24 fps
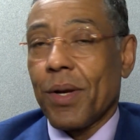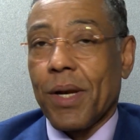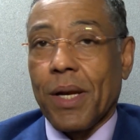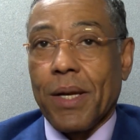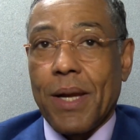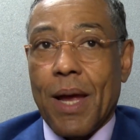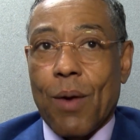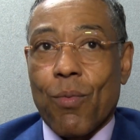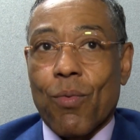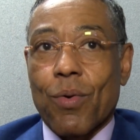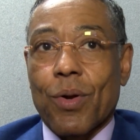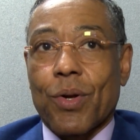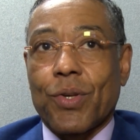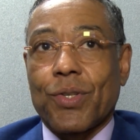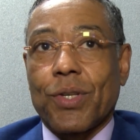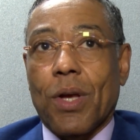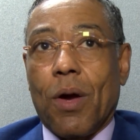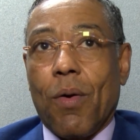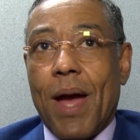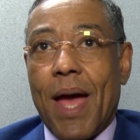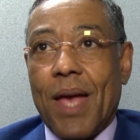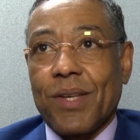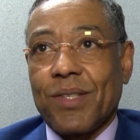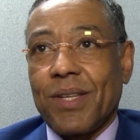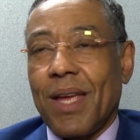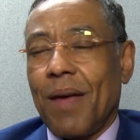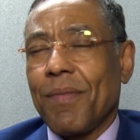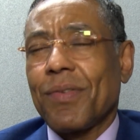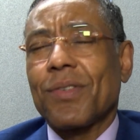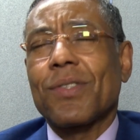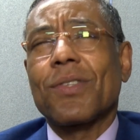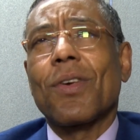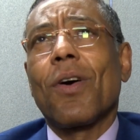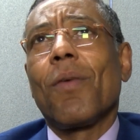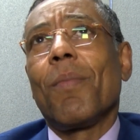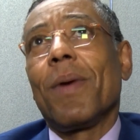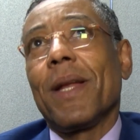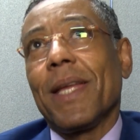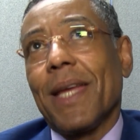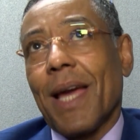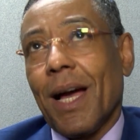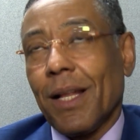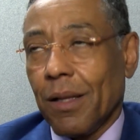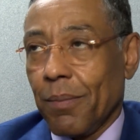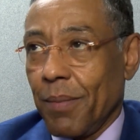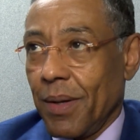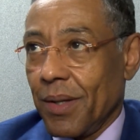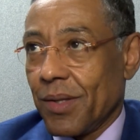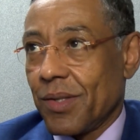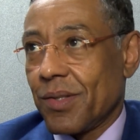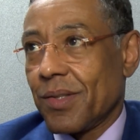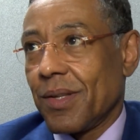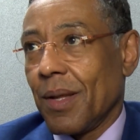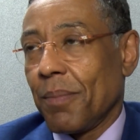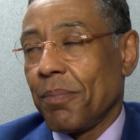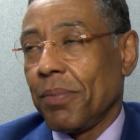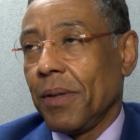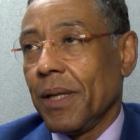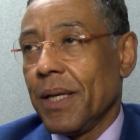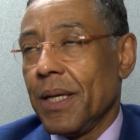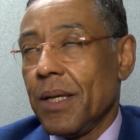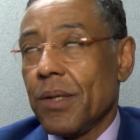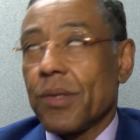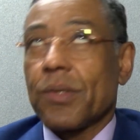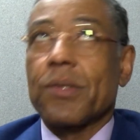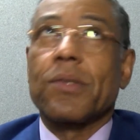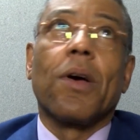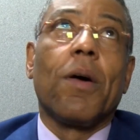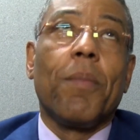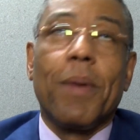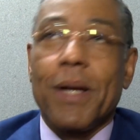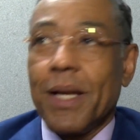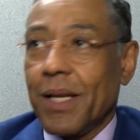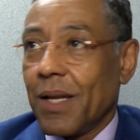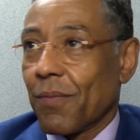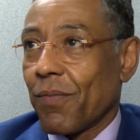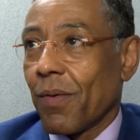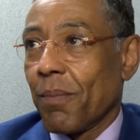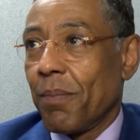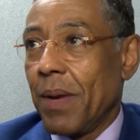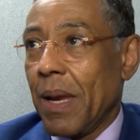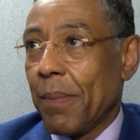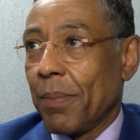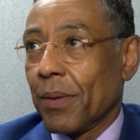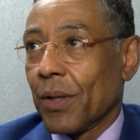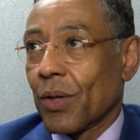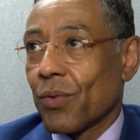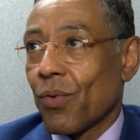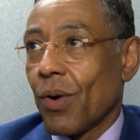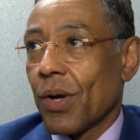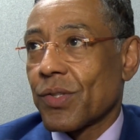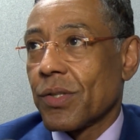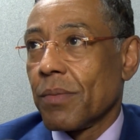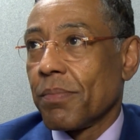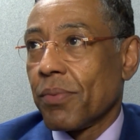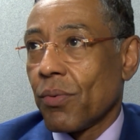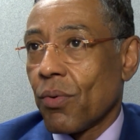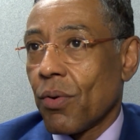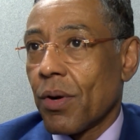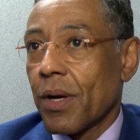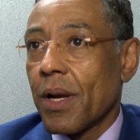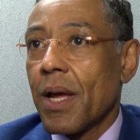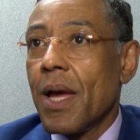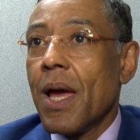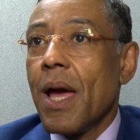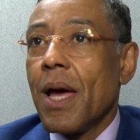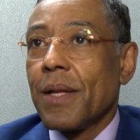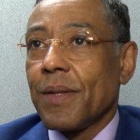and a network show has to have so many elements that please so many different people across the board